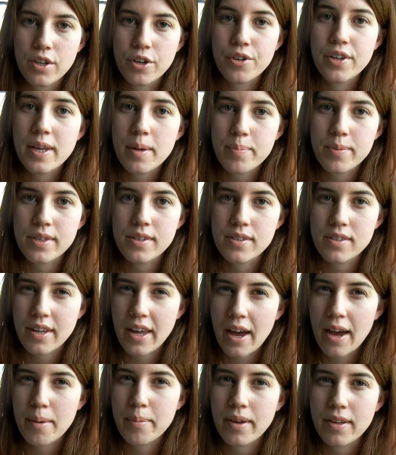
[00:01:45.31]
keep the
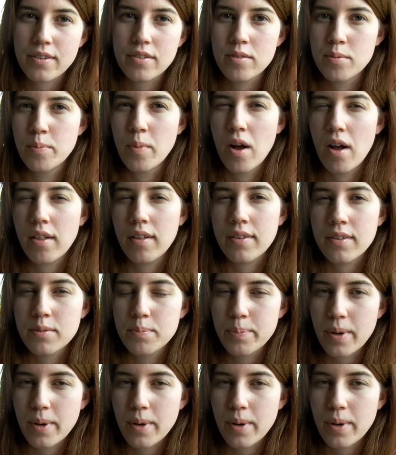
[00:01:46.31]
scab as small as